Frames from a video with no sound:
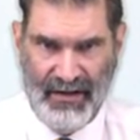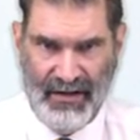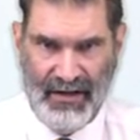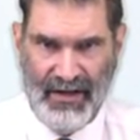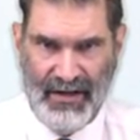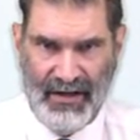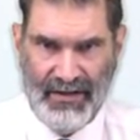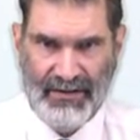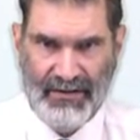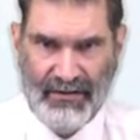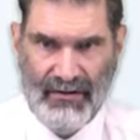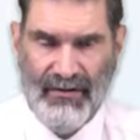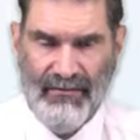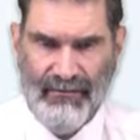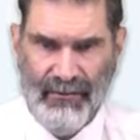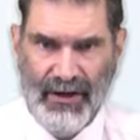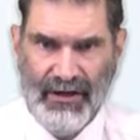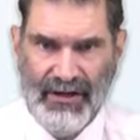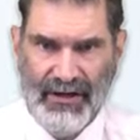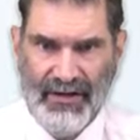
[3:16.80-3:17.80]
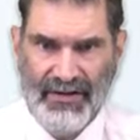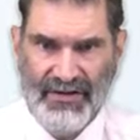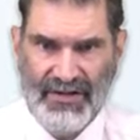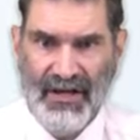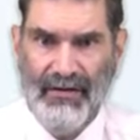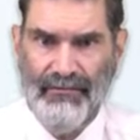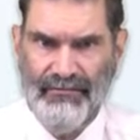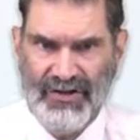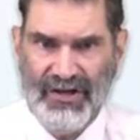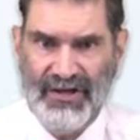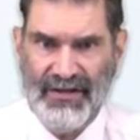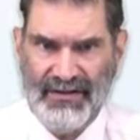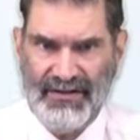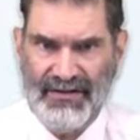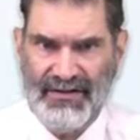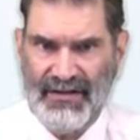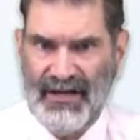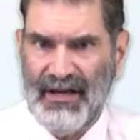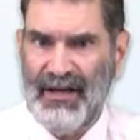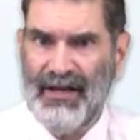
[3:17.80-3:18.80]
And so our market
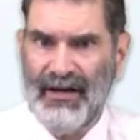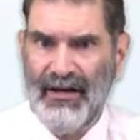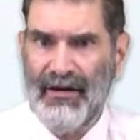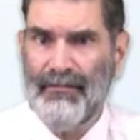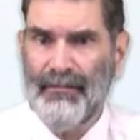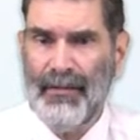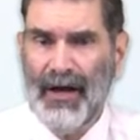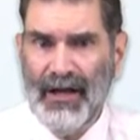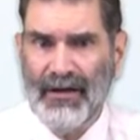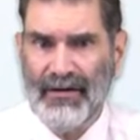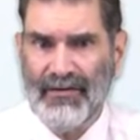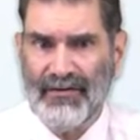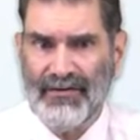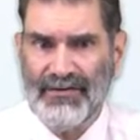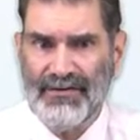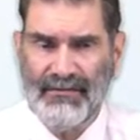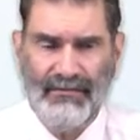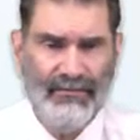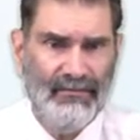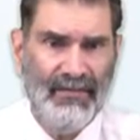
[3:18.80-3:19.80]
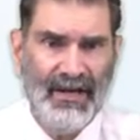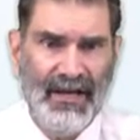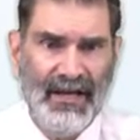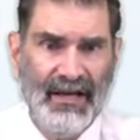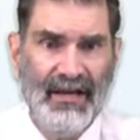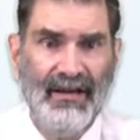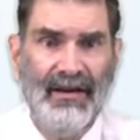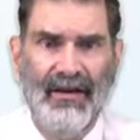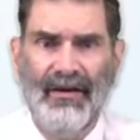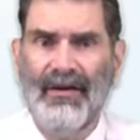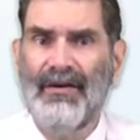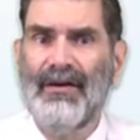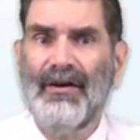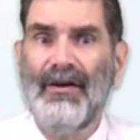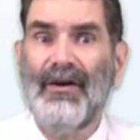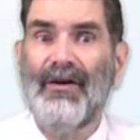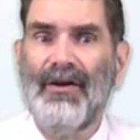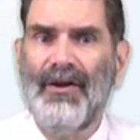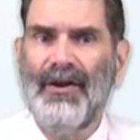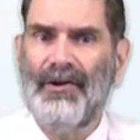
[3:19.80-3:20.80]
assumptions in our models may
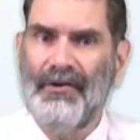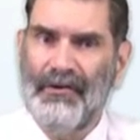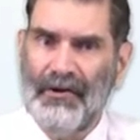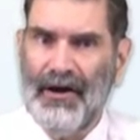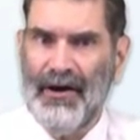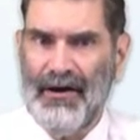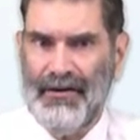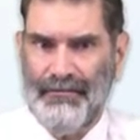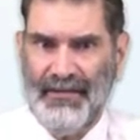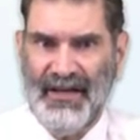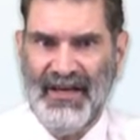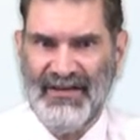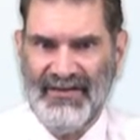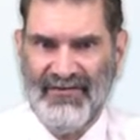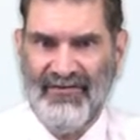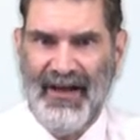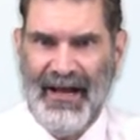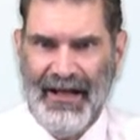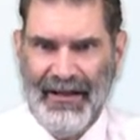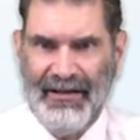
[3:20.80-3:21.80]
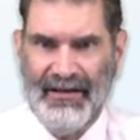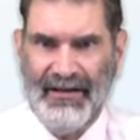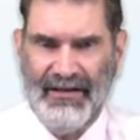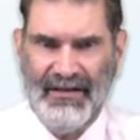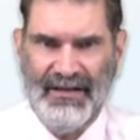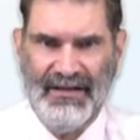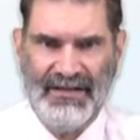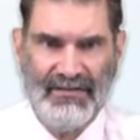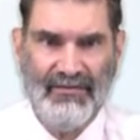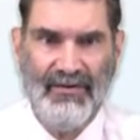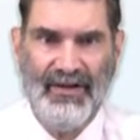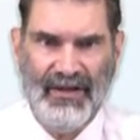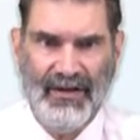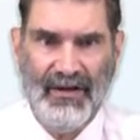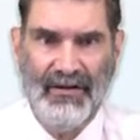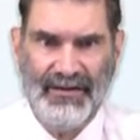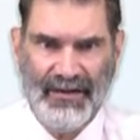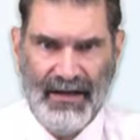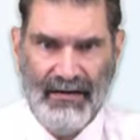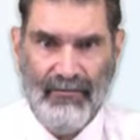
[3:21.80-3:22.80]
not be as valid as we
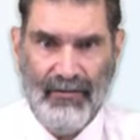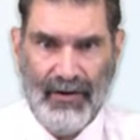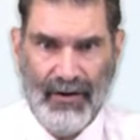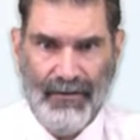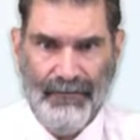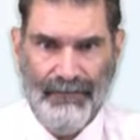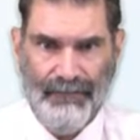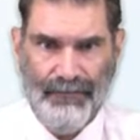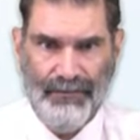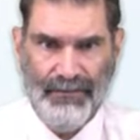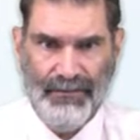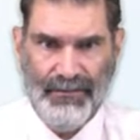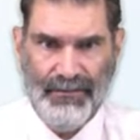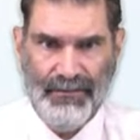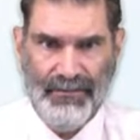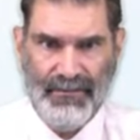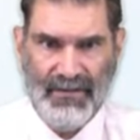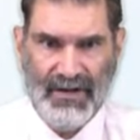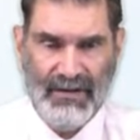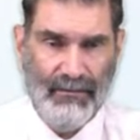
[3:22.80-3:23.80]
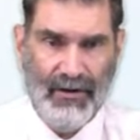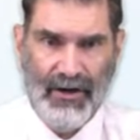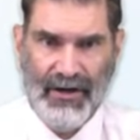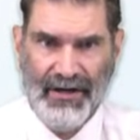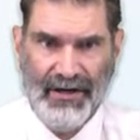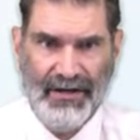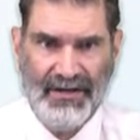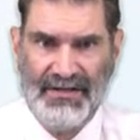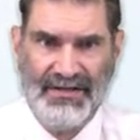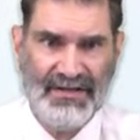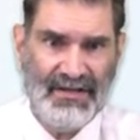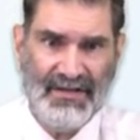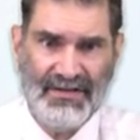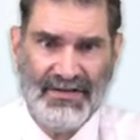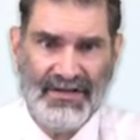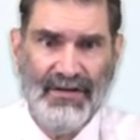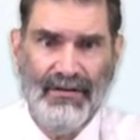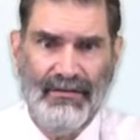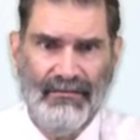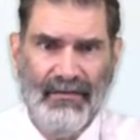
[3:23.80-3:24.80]
thought they were. The market doesn't
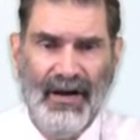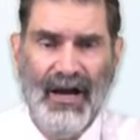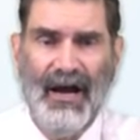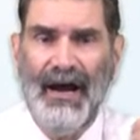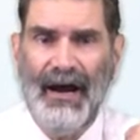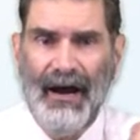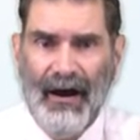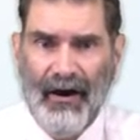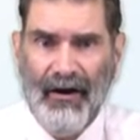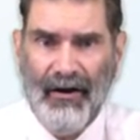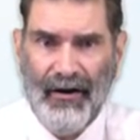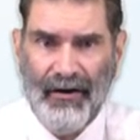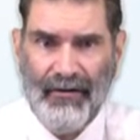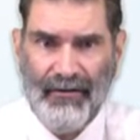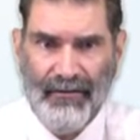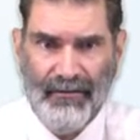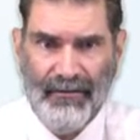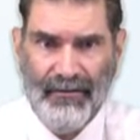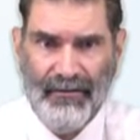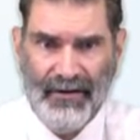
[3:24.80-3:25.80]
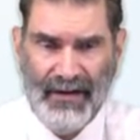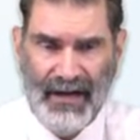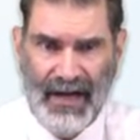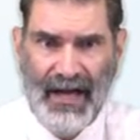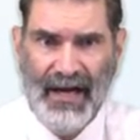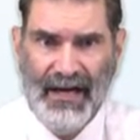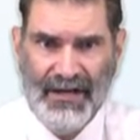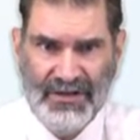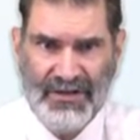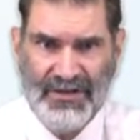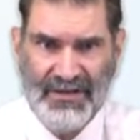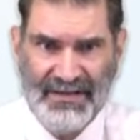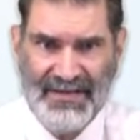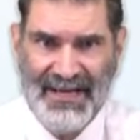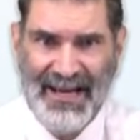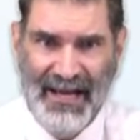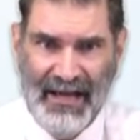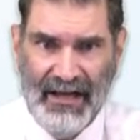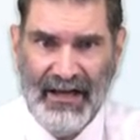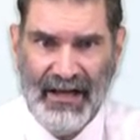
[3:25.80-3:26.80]
assume our actions
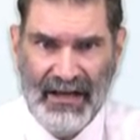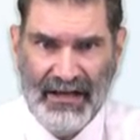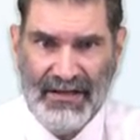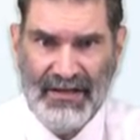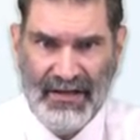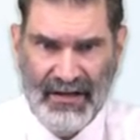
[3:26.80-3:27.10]
in it.